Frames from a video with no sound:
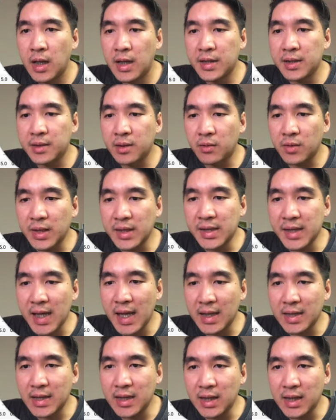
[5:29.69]
So notice
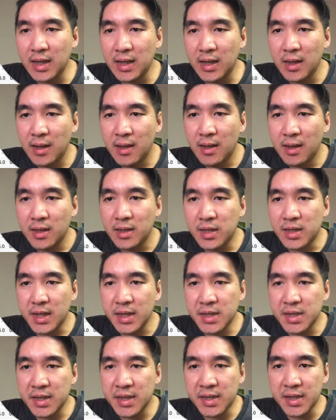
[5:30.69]
that the
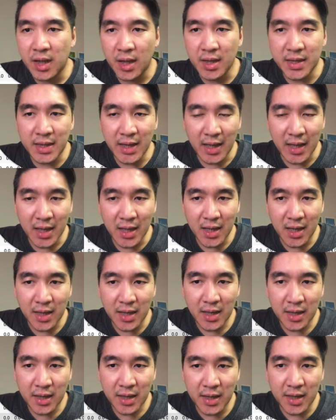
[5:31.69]
digits.data